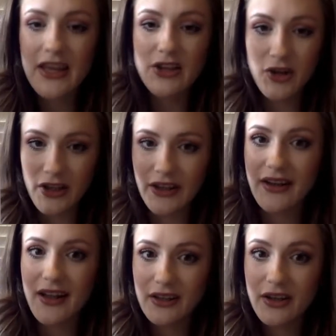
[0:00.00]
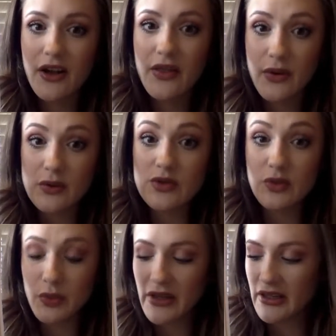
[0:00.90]
You're going to color those
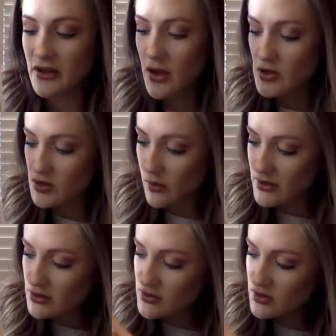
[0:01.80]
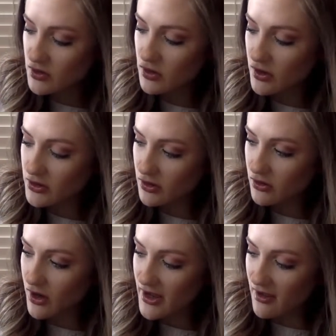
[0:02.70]
green. So go ahead and use your
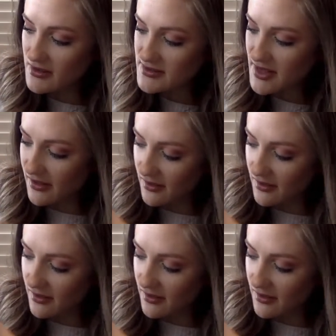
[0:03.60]
crayons and